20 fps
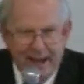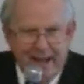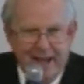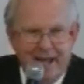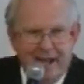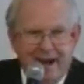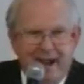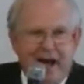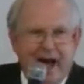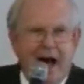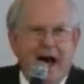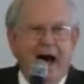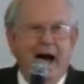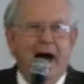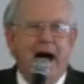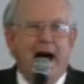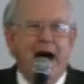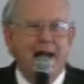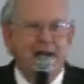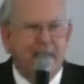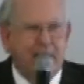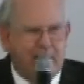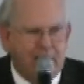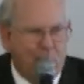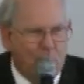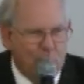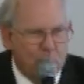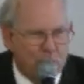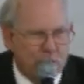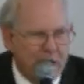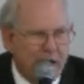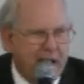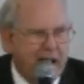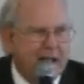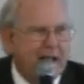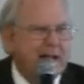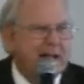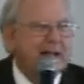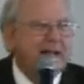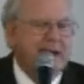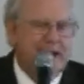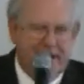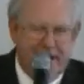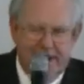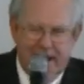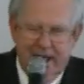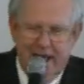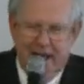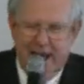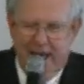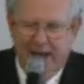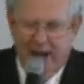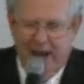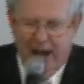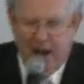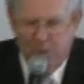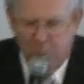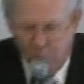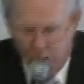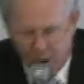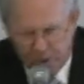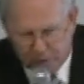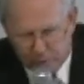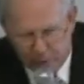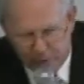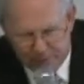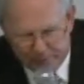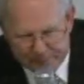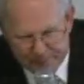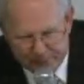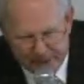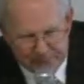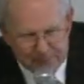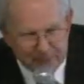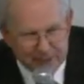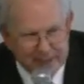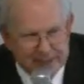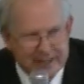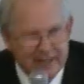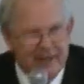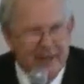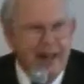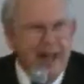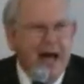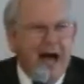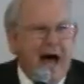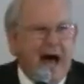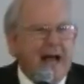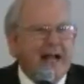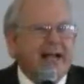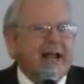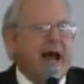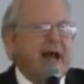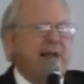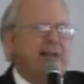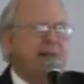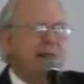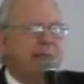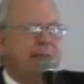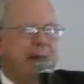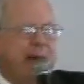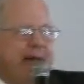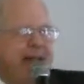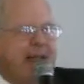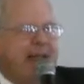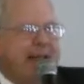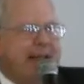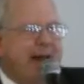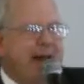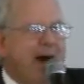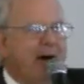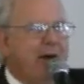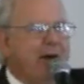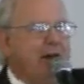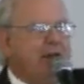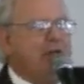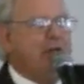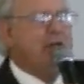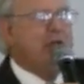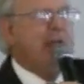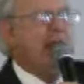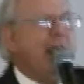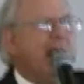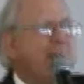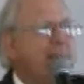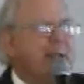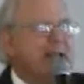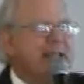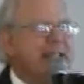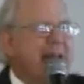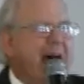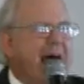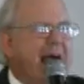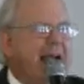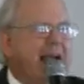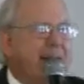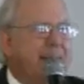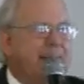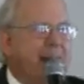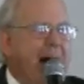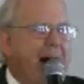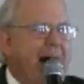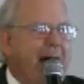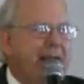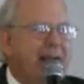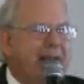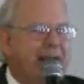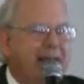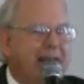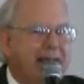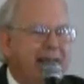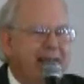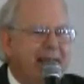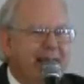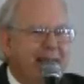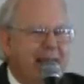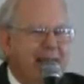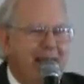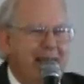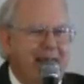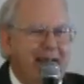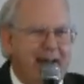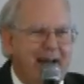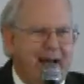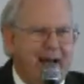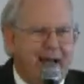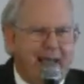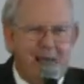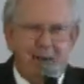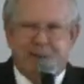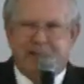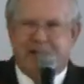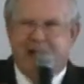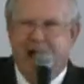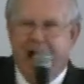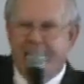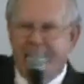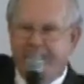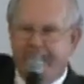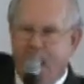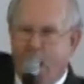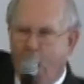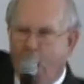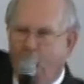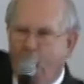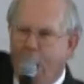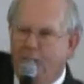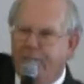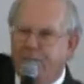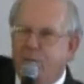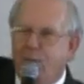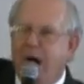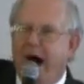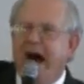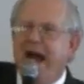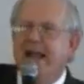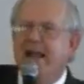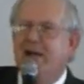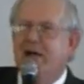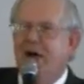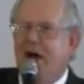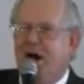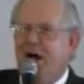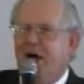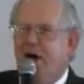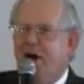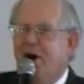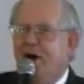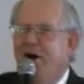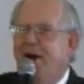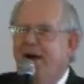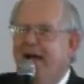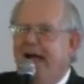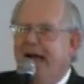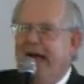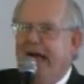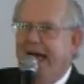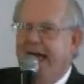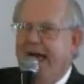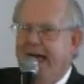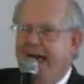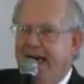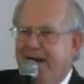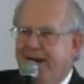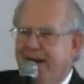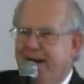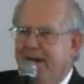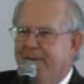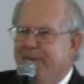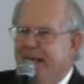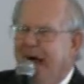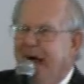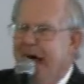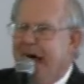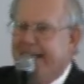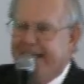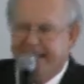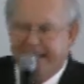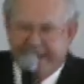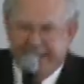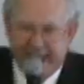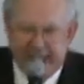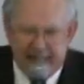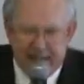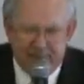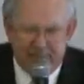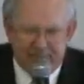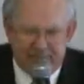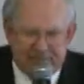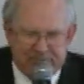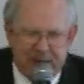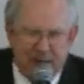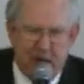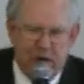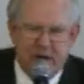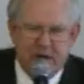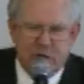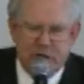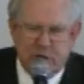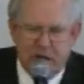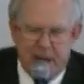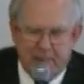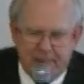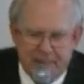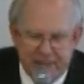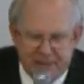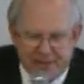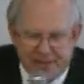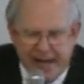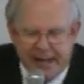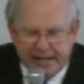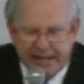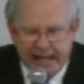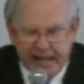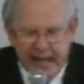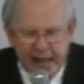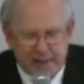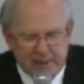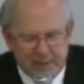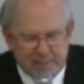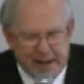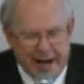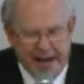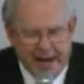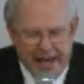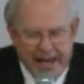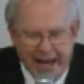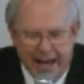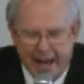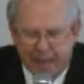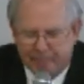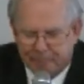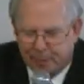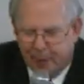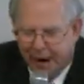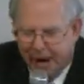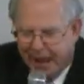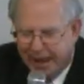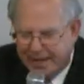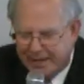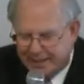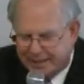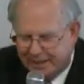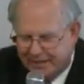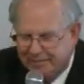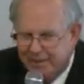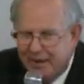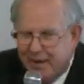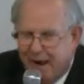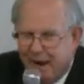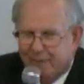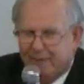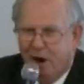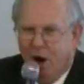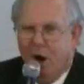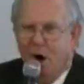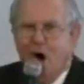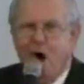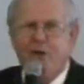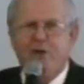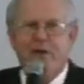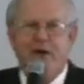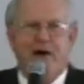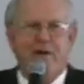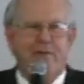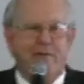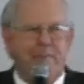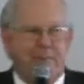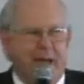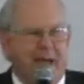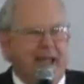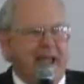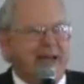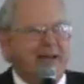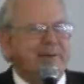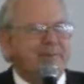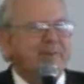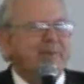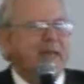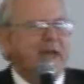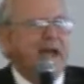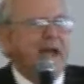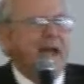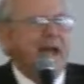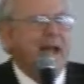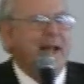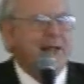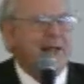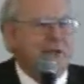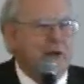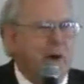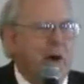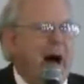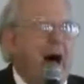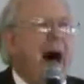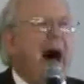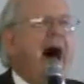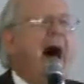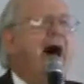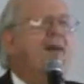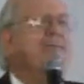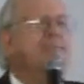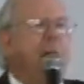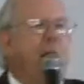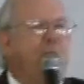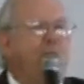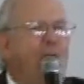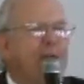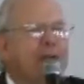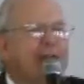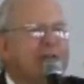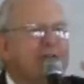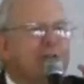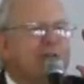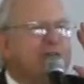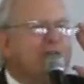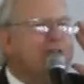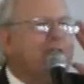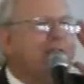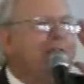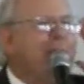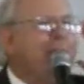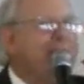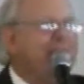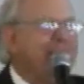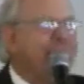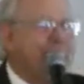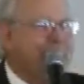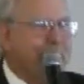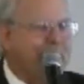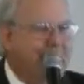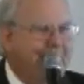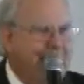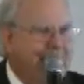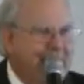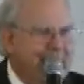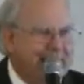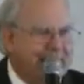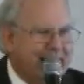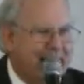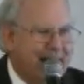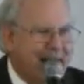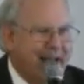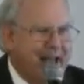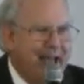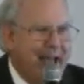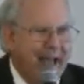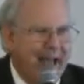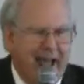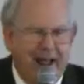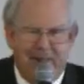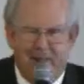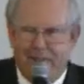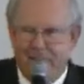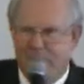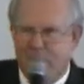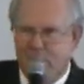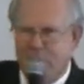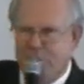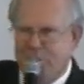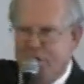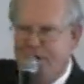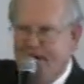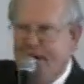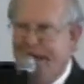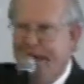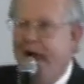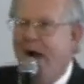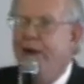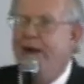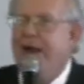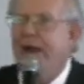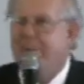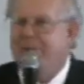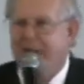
and I, I, negotiated and, and I worked with people until I got the paint down as cheap as I could buy it. And uh, it was kind of an off white color, and uh, I could get it very cheap. For fact, it was about half price of, of all the other paint. And so I bought the cheapest paint uh, and the most generic